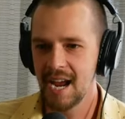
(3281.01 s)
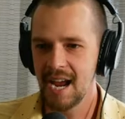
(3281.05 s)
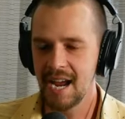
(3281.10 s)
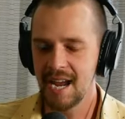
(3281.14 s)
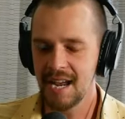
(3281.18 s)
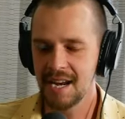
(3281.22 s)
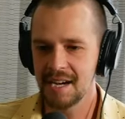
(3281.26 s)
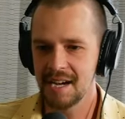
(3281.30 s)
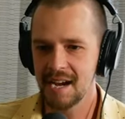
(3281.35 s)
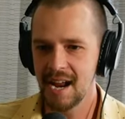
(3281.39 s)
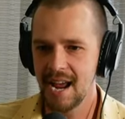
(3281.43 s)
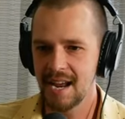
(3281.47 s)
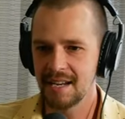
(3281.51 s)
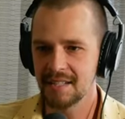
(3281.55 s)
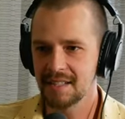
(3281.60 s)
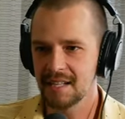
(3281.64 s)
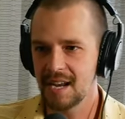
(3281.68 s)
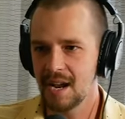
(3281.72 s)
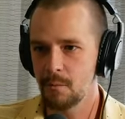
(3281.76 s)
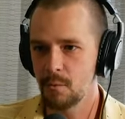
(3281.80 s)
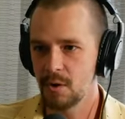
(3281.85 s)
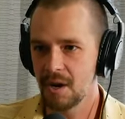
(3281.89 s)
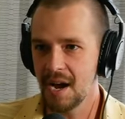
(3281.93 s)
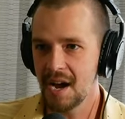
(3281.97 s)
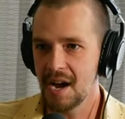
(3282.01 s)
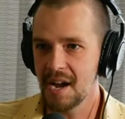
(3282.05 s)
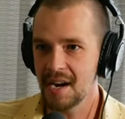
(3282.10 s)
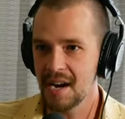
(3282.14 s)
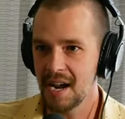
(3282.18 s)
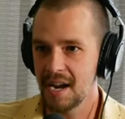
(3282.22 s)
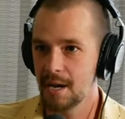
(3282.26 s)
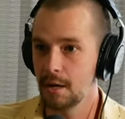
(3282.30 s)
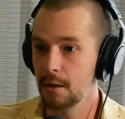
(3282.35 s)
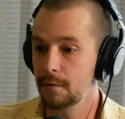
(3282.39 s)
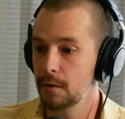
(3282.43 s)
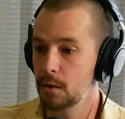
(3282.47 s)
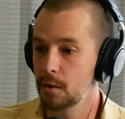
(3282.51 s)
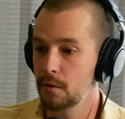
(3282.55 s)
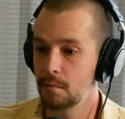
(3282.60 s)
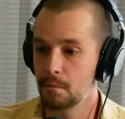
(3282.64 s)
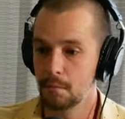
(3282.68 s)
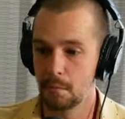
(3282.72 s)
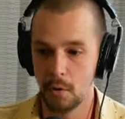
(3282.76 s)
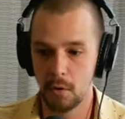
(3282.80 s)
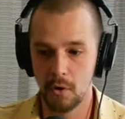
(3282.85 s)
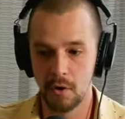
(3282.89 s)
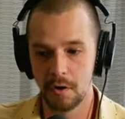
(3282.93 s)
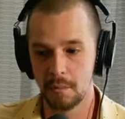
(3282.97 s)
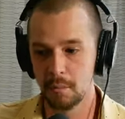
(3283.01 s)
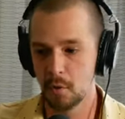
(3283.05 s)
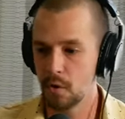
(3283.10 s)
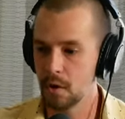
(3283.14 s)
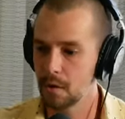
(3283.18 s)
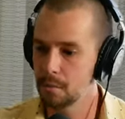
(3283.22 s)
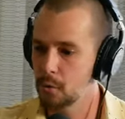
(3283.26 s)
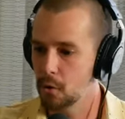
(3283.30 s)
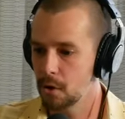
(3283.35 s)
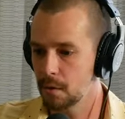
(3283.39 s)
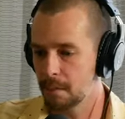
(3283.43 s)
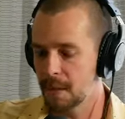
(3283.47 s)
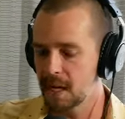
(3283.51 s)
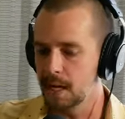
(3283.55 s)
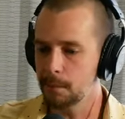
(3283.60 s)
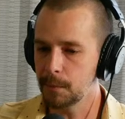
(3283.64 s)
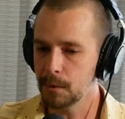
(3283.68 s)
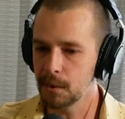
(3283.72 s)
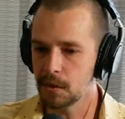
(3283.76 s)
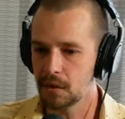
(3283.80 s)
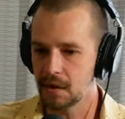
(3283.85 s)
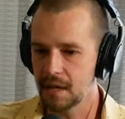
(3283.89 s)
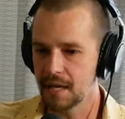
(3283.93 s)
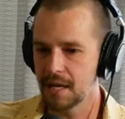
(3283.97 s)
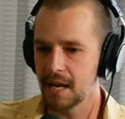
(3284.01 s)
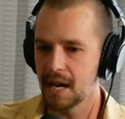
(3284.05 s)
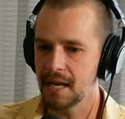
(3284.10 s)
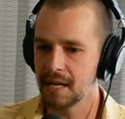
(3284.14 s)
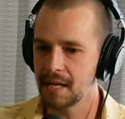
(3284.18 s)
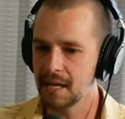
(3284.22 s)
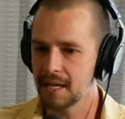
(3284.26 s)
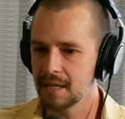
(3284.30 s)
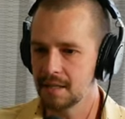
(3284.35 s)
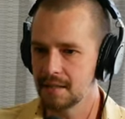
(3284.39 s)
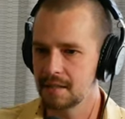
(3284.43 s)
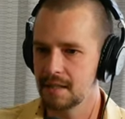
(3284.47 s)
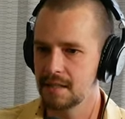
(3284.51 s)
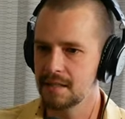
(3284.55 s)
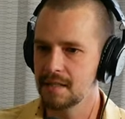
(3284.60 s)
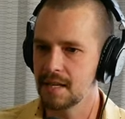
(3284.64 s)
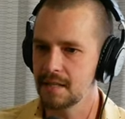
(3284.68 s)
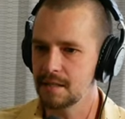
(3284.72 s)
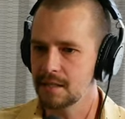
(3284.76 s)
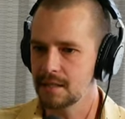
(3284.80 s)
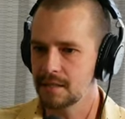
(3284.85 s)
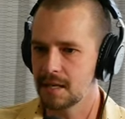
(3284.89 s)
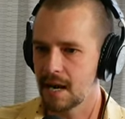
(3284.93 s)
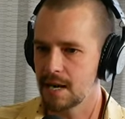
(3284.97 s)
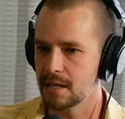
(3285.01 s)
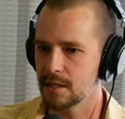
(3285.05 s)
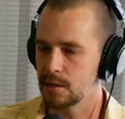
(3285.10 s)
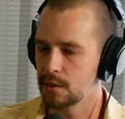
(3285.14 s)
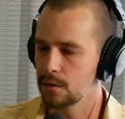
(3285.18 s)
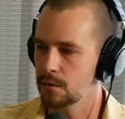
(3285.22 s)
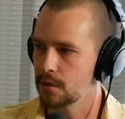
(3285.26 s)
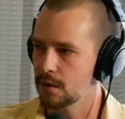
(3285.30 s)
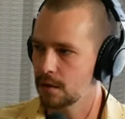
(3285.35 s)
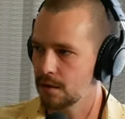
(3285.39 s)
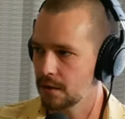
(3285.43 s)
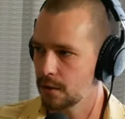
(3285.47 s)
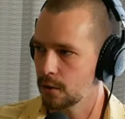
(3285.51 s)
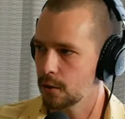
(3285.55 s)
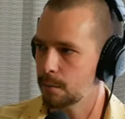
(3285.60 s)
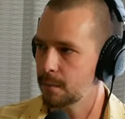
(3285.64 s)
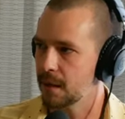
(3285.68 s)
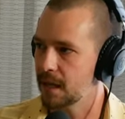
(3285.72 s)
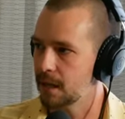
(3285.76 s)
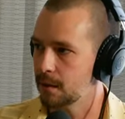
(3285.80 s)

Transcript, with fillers: And as time went on, I interviewed more and more and more people and I get desensitized to it a little sure.